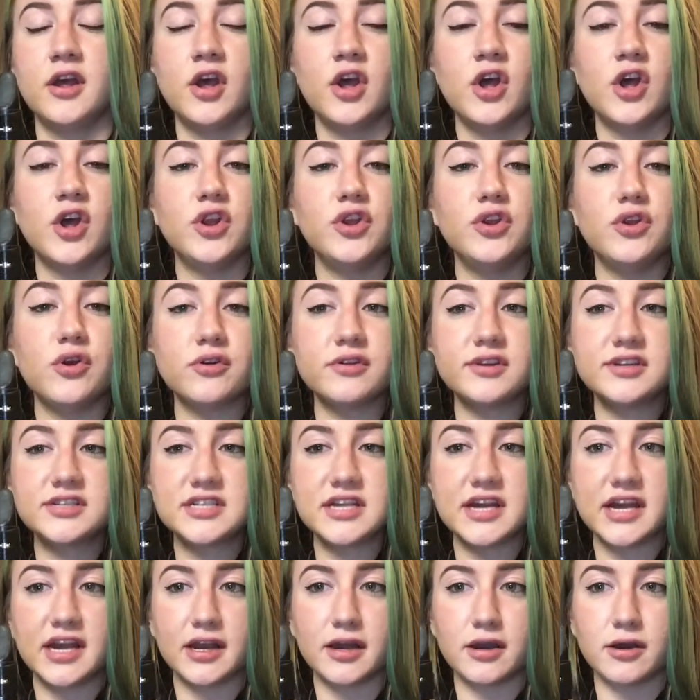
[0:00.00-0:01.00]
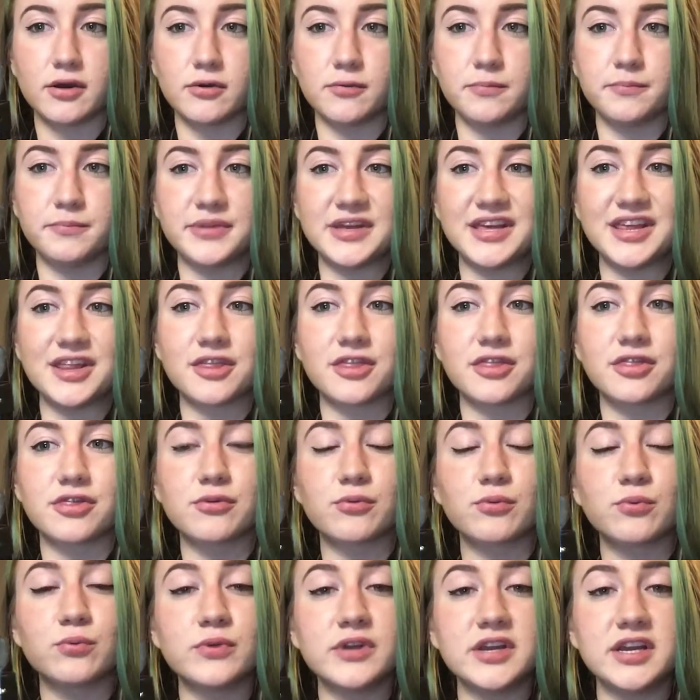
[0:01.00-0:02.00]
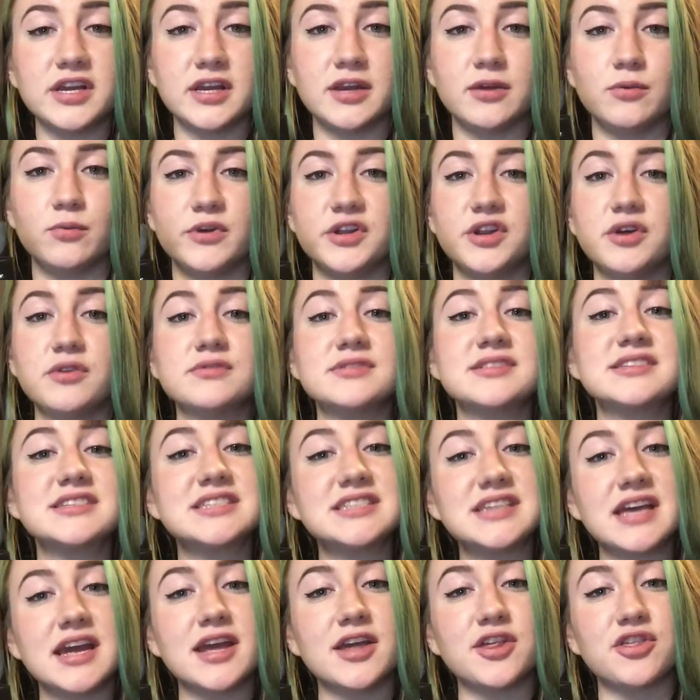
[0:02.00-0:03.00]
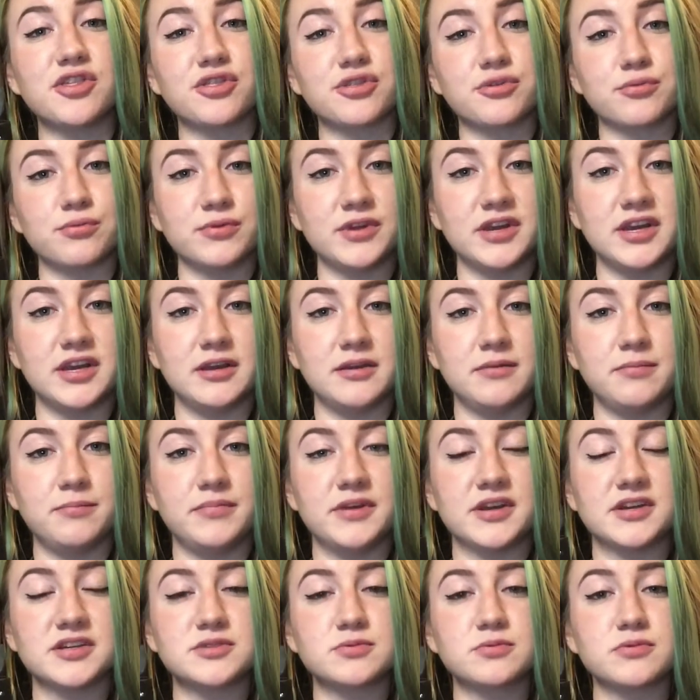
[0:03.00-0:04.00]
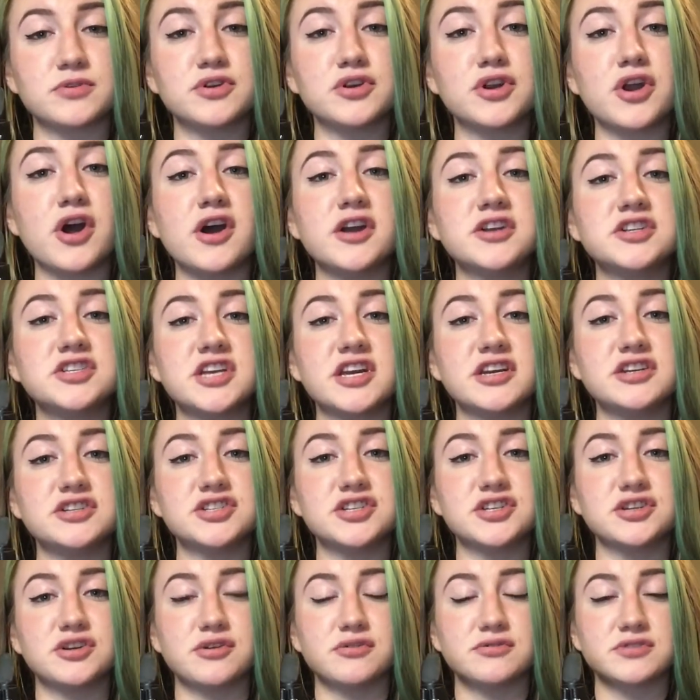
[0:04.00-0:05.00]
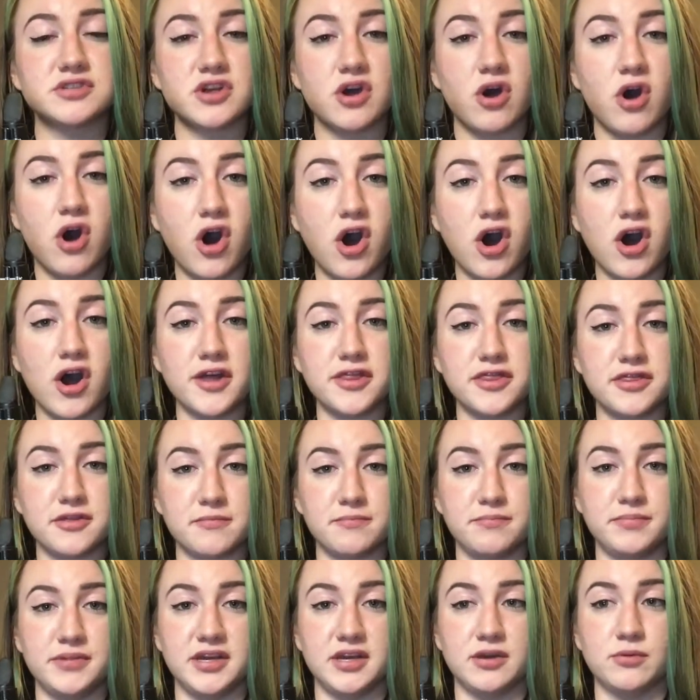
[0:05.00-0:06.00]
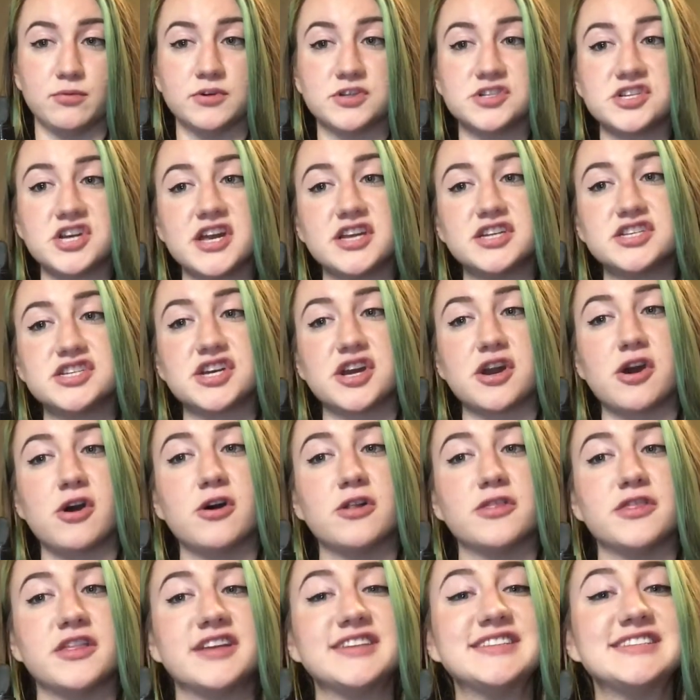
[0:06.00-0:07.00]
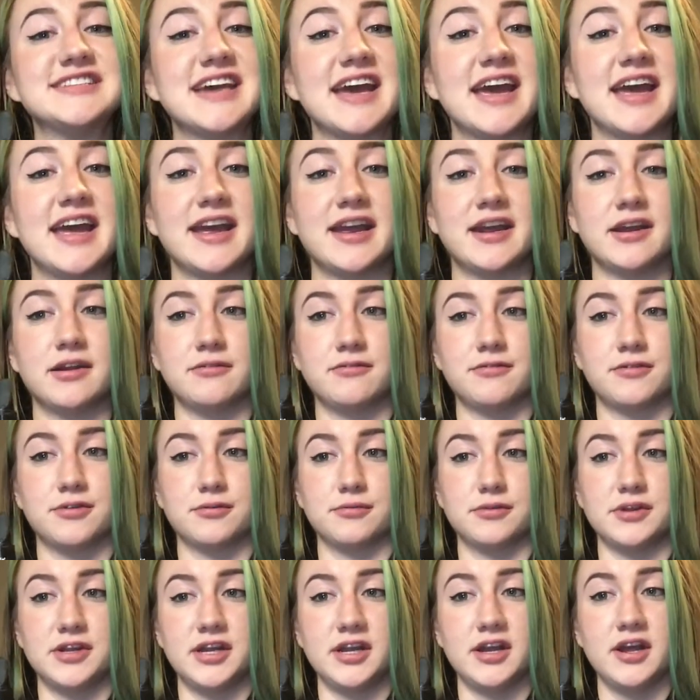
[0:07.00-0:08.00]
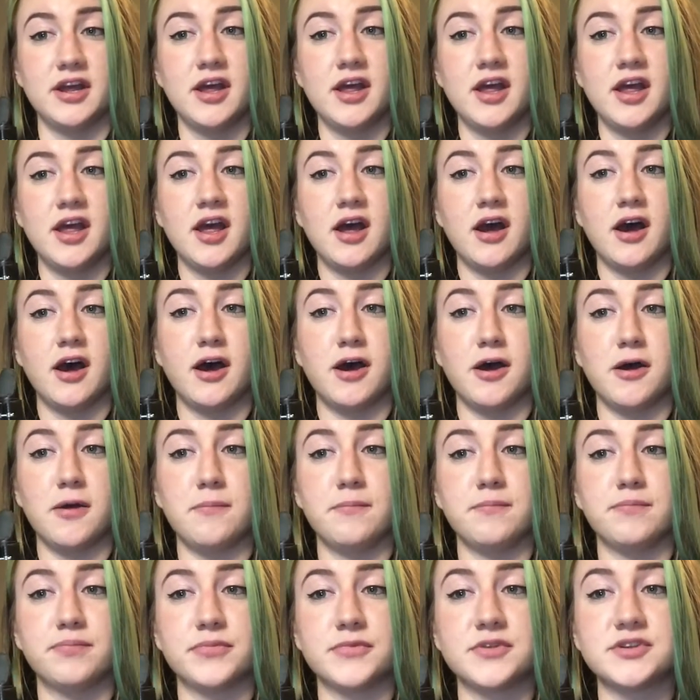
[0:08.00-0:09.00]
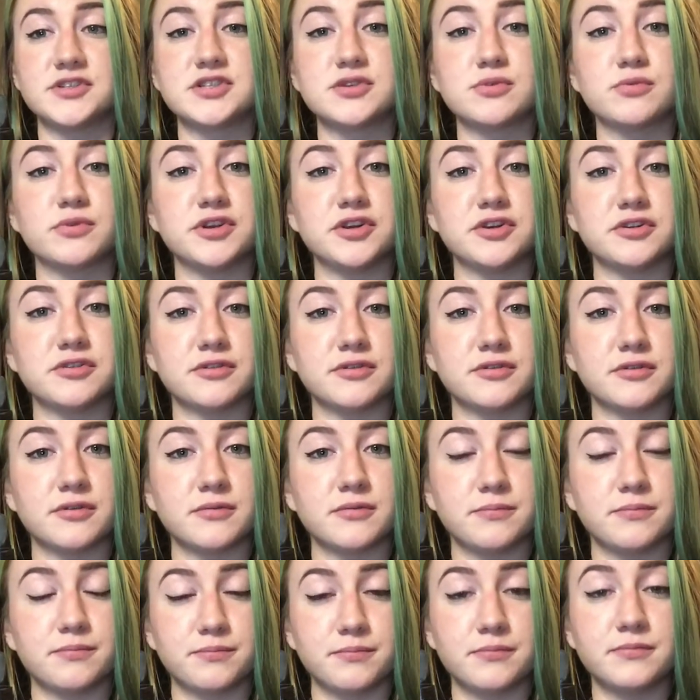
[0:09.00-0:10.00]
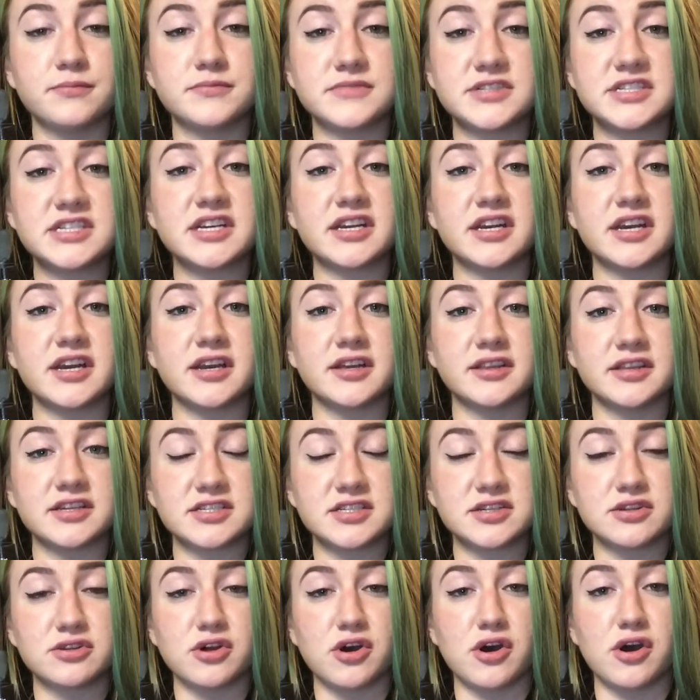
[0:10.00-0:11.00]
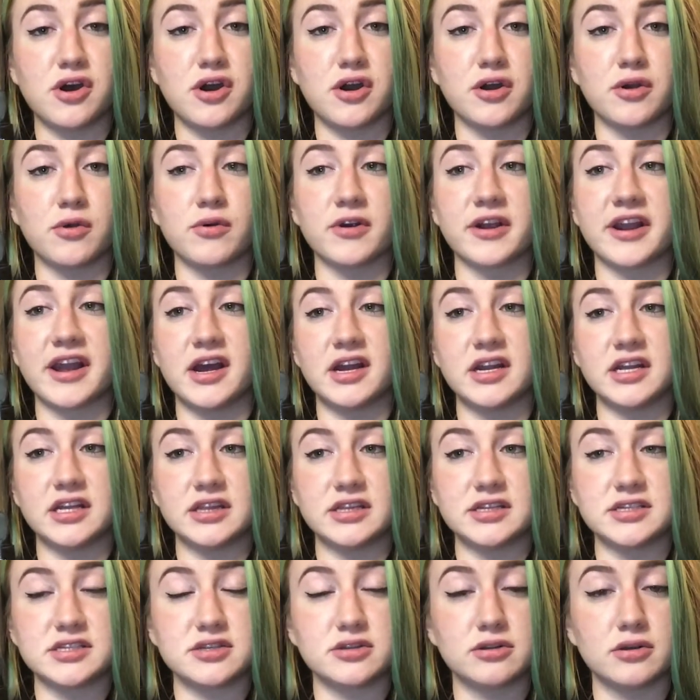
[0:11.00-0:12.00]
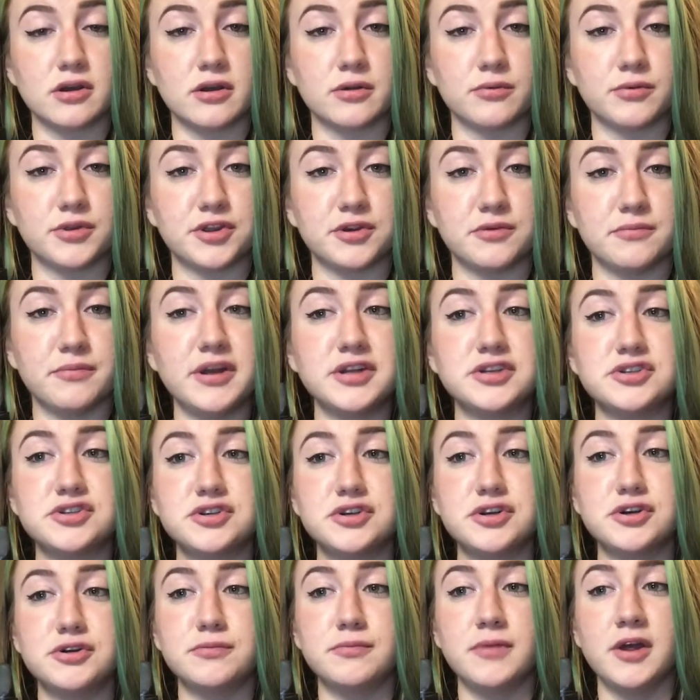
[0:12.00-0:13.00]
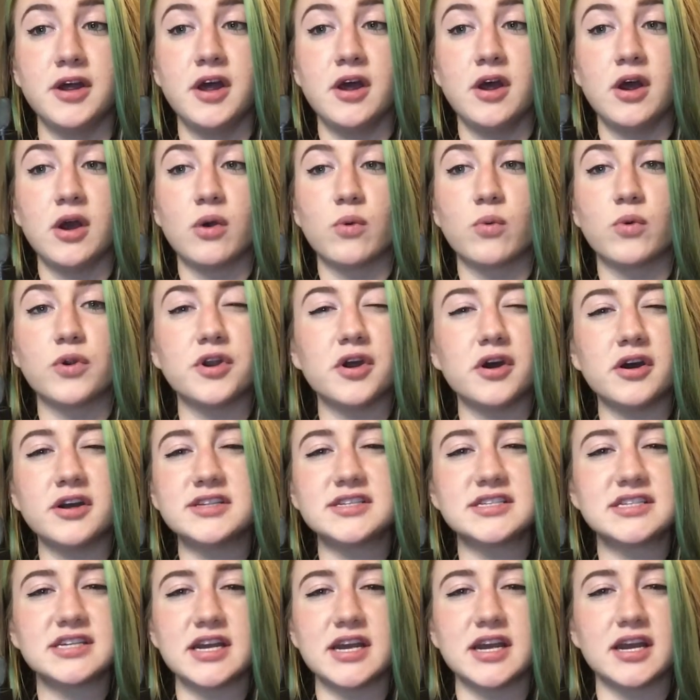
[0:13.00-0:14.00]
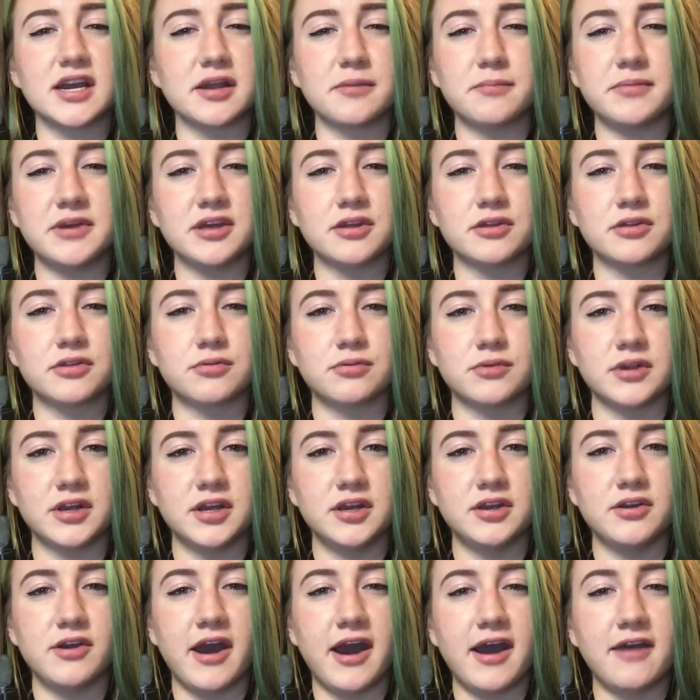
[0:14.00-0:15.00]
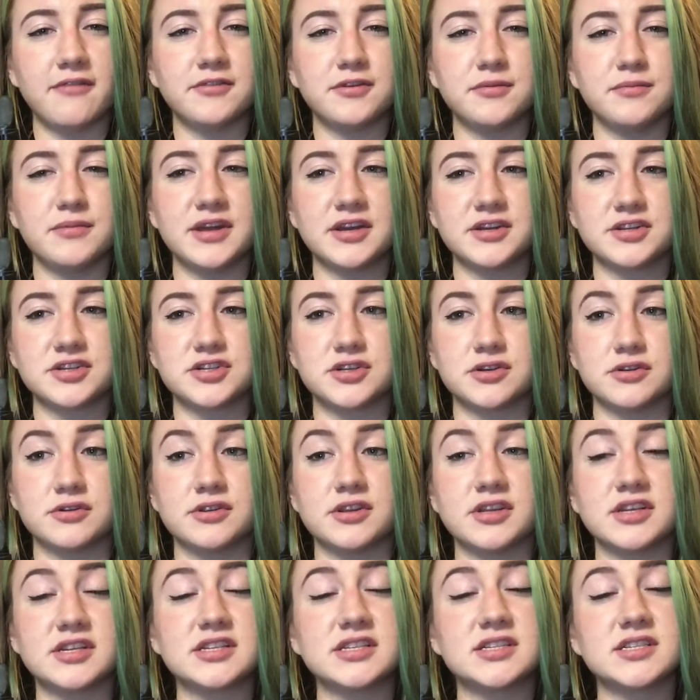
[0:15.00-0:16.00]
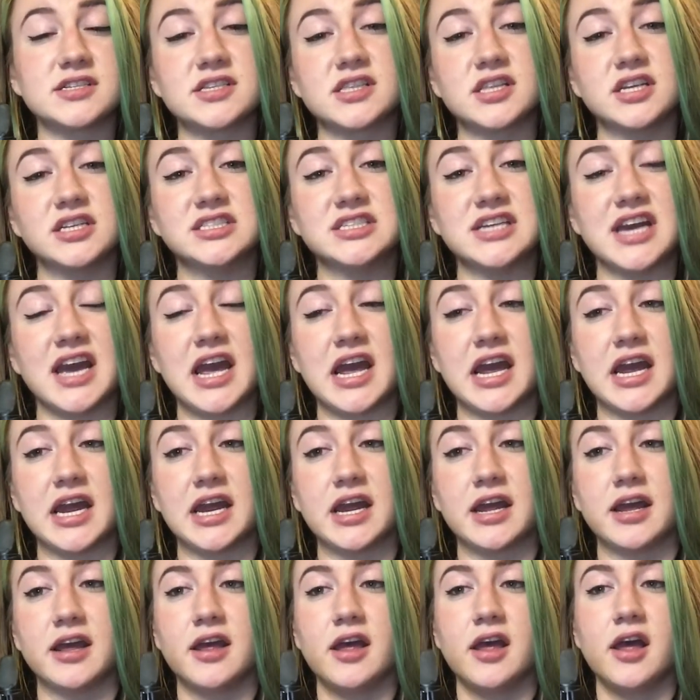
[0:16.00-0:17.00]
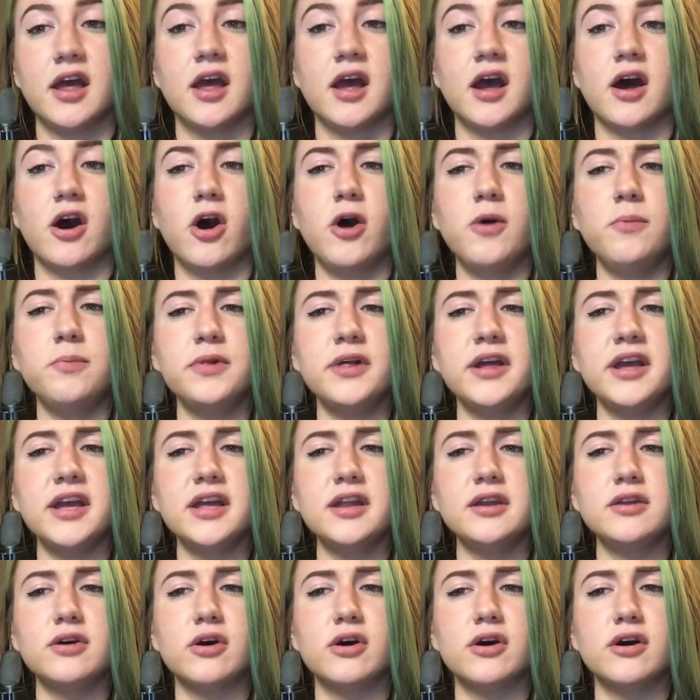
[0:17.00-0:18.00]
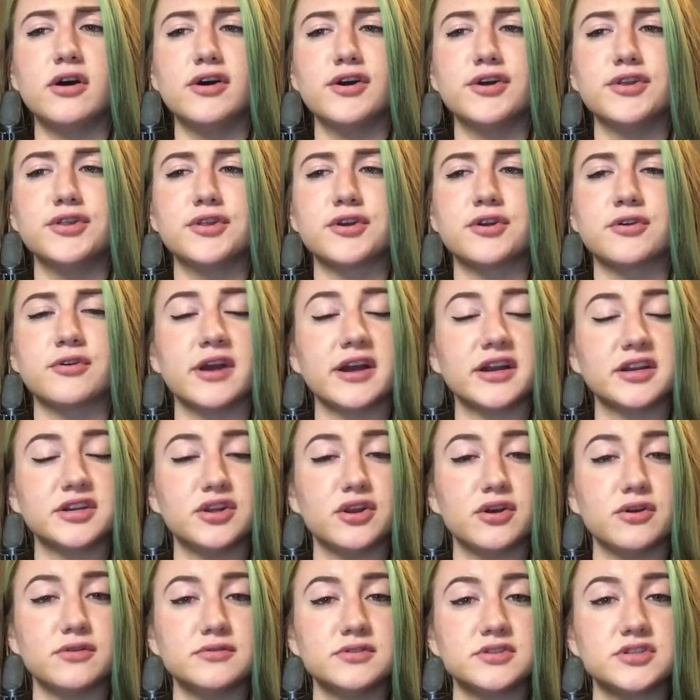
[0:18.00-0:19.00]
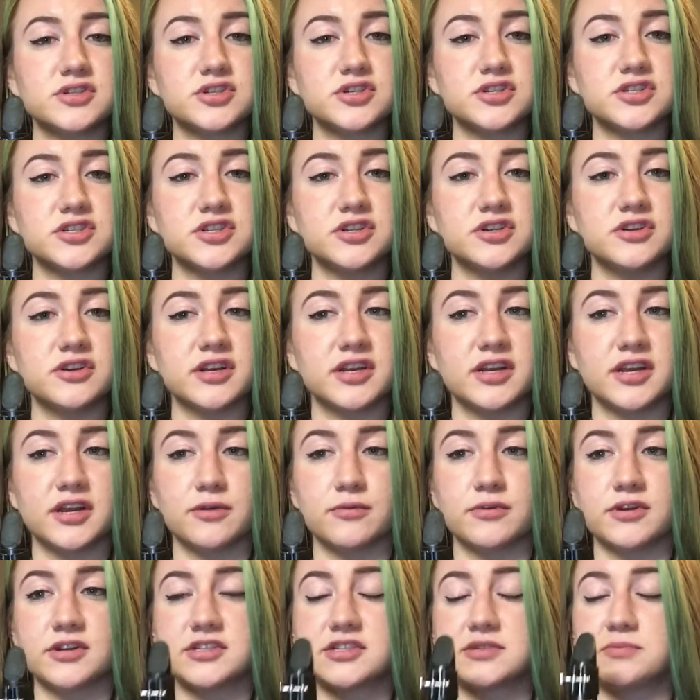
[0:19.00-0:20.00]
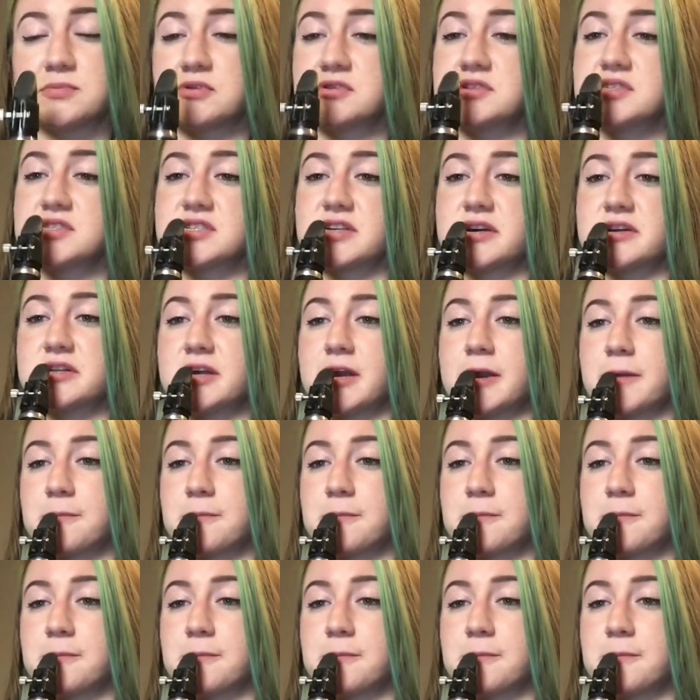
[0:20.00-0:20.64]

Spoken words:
Notice how beat 3, we don't say 3 because we're not changing notes on the beat. We're changing it on the te of 3. So when you're singing this along or counting this along with your metronome, we're not saying beat 3. You have to make sure that it's the te. I'll play it on the correct notes just so you can hear what it's supposed to sound like.